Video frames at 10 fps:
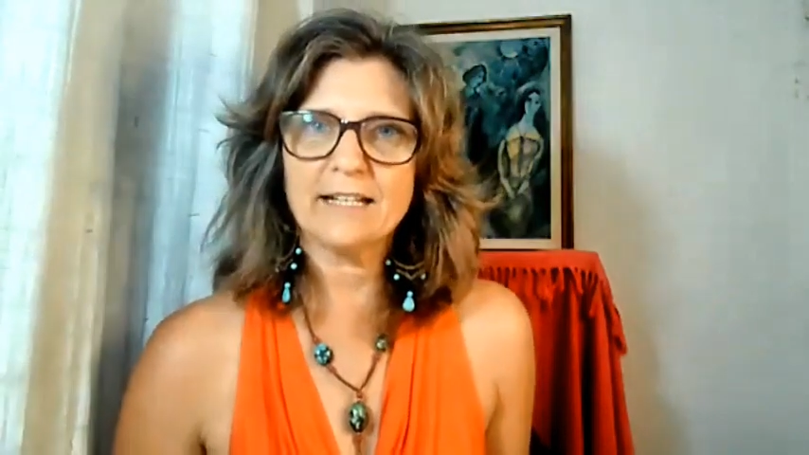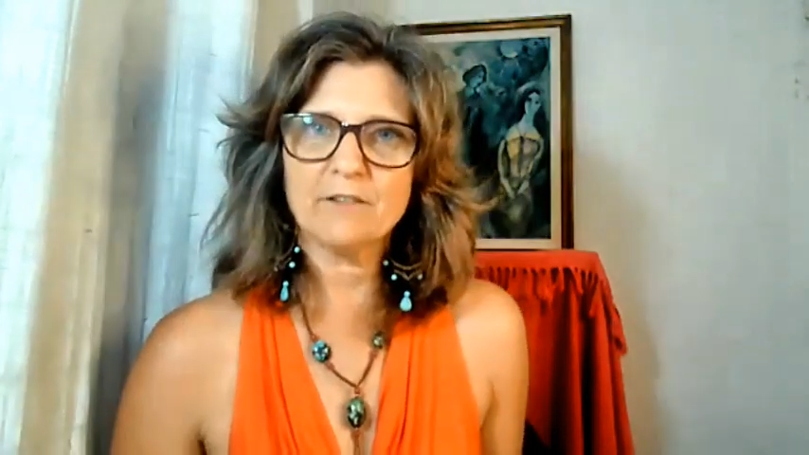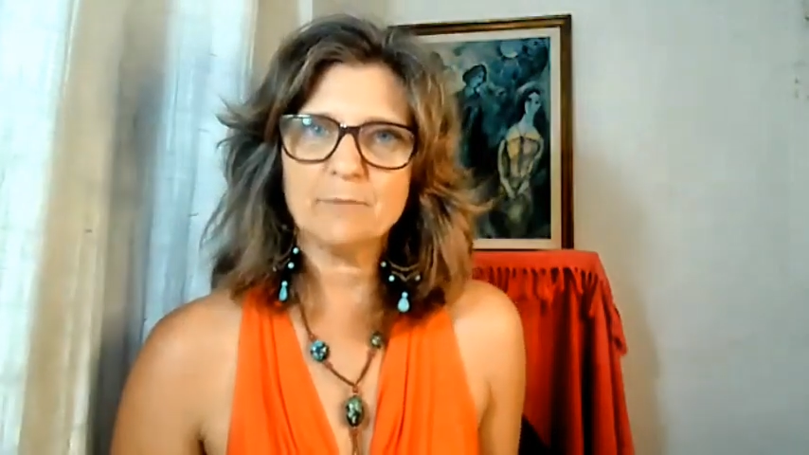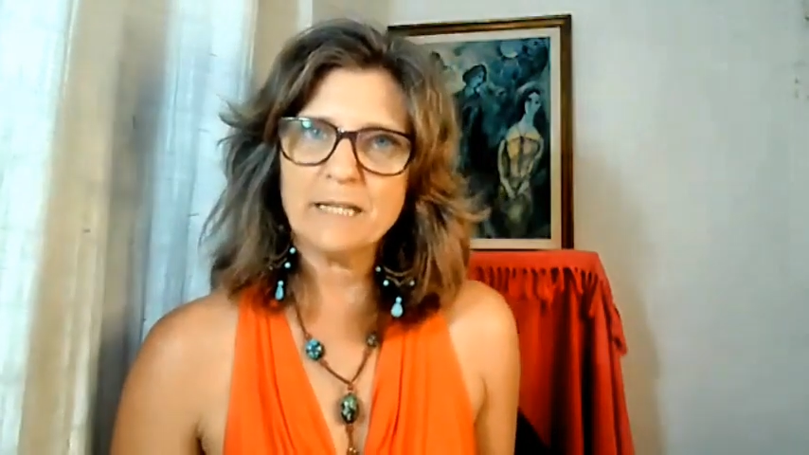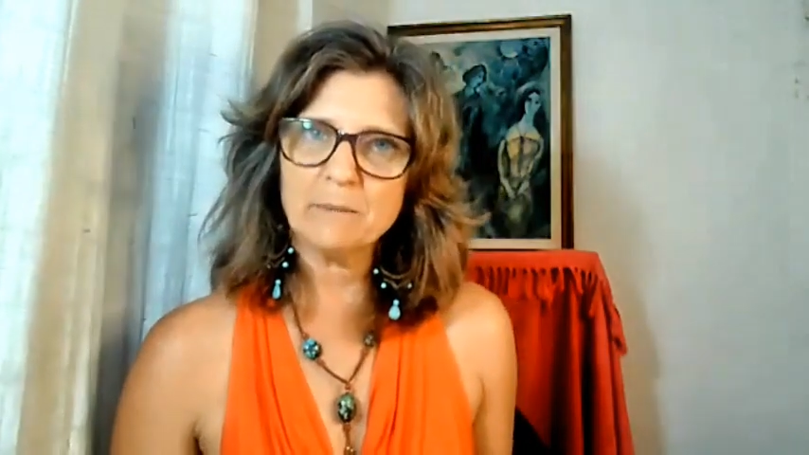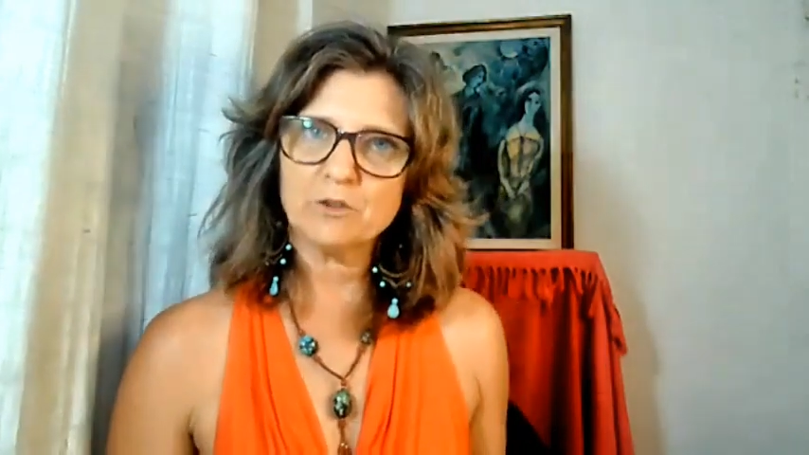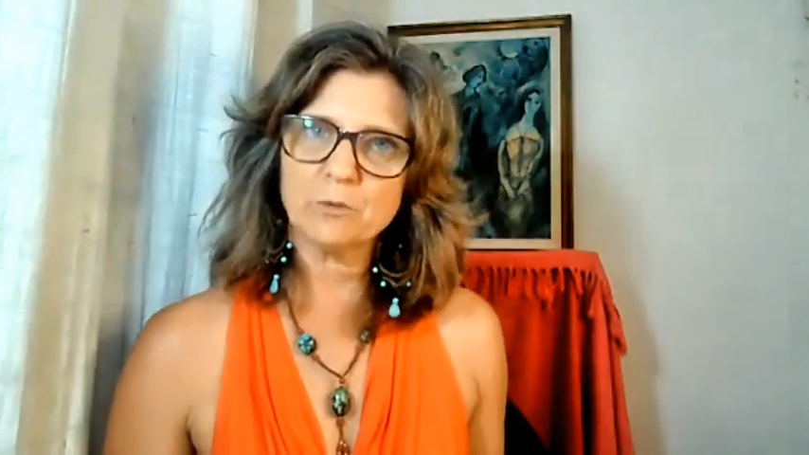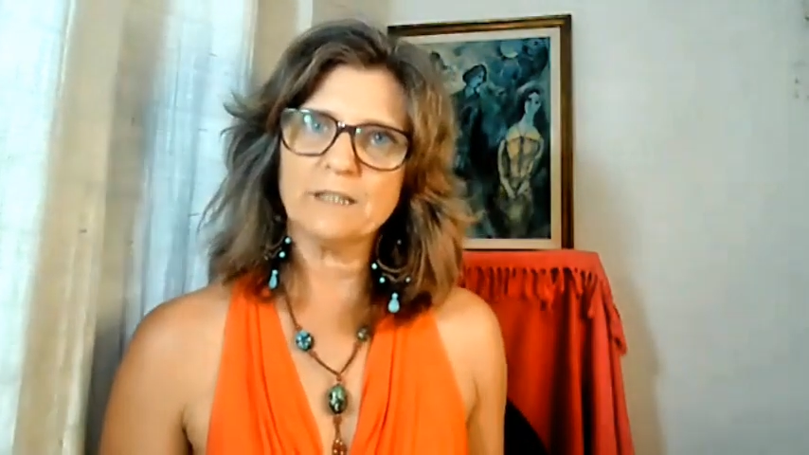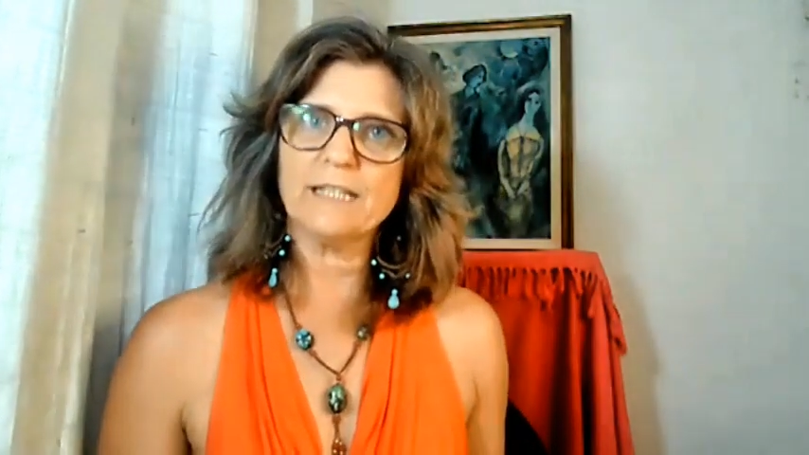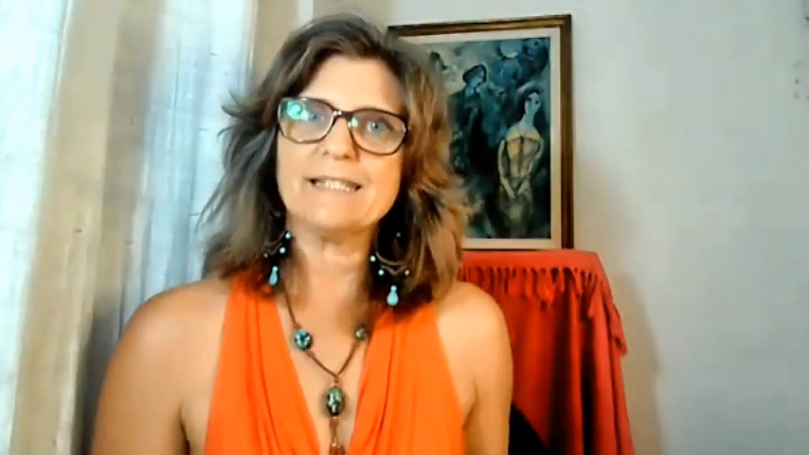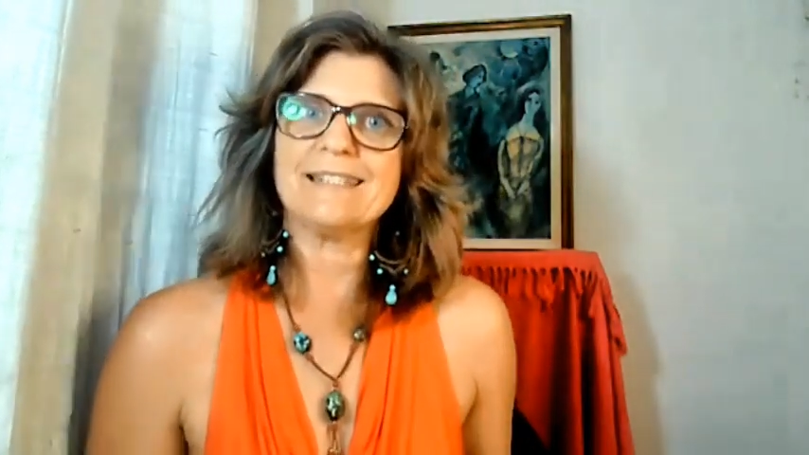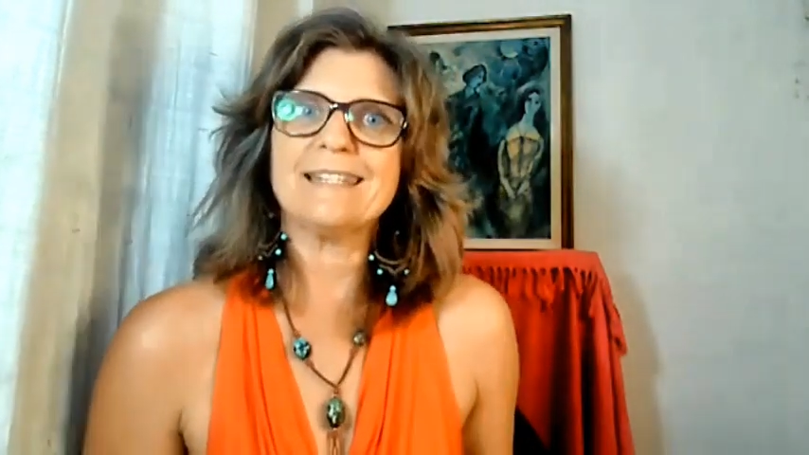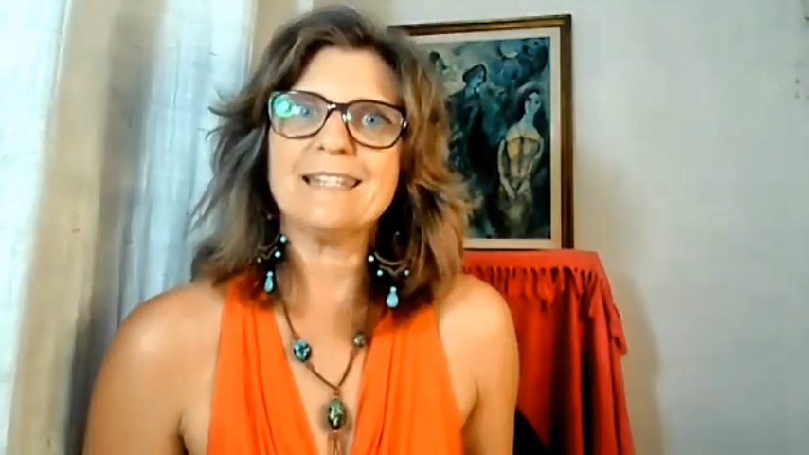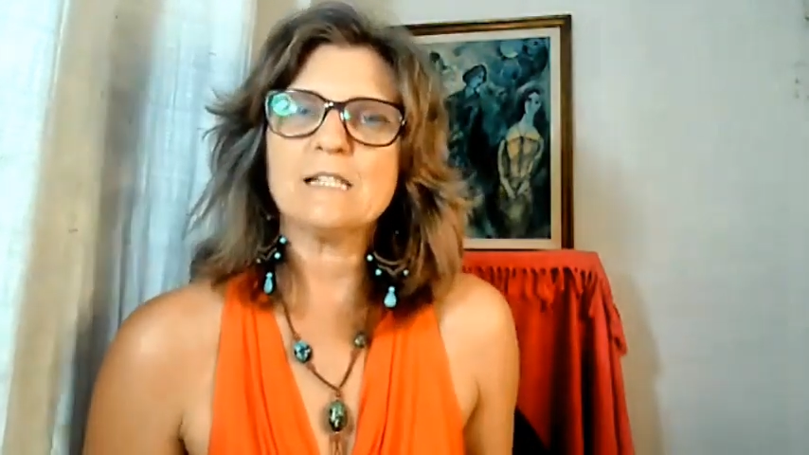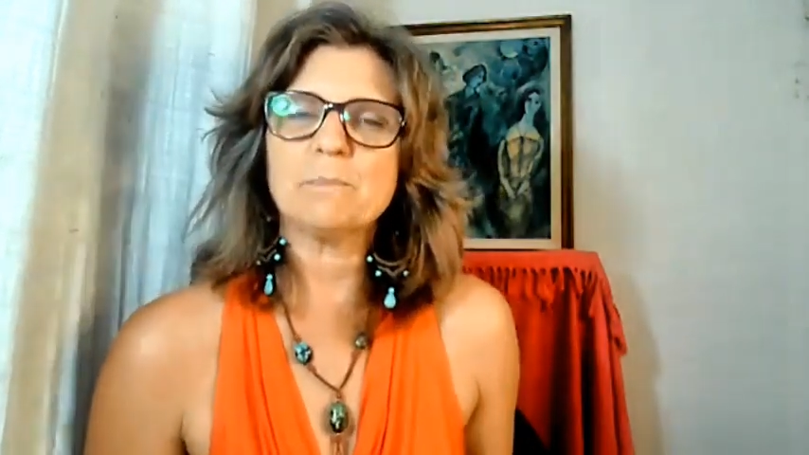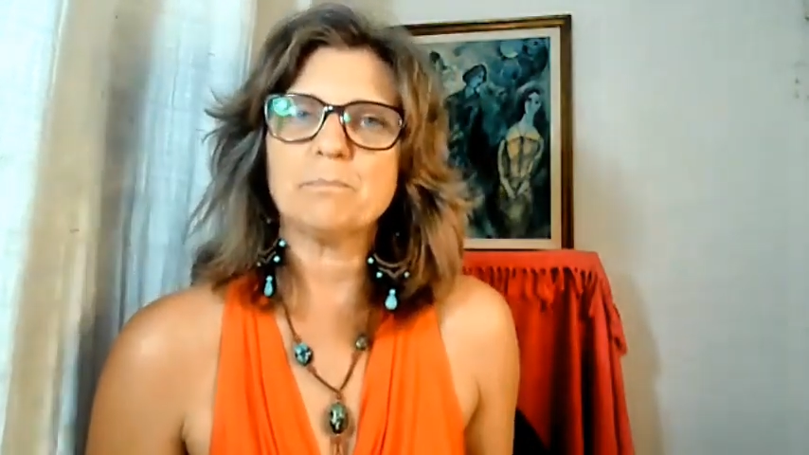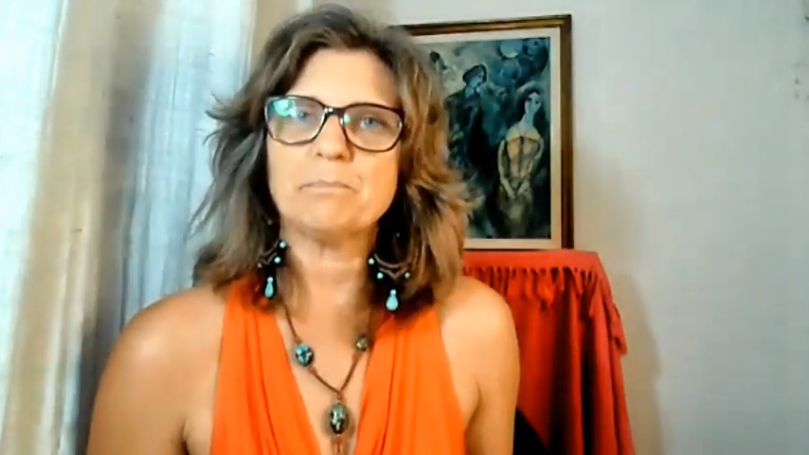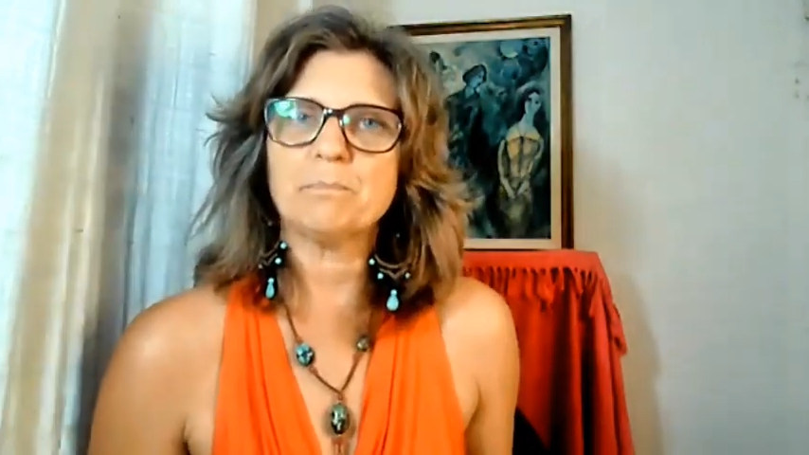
And I've been able to release this